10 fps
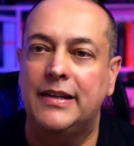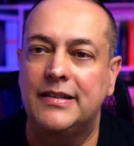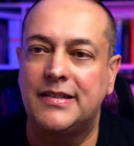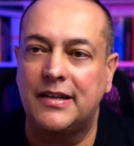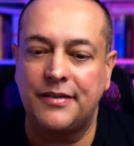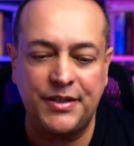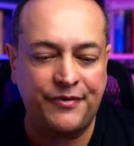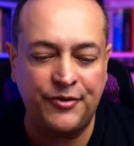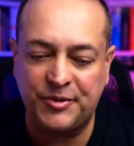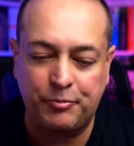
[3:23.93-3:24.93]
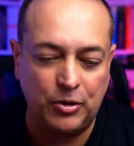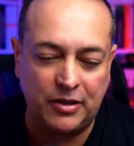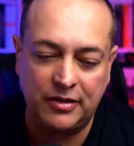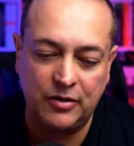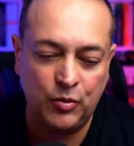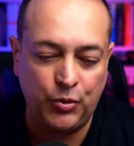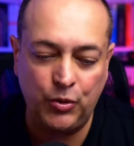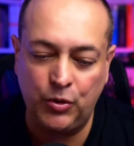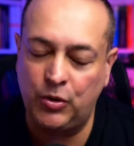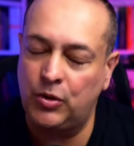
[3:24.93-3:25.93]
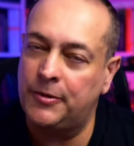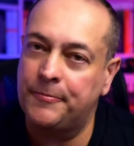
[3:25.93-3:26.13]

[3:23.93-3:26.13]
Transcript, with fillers: And this first book, whew,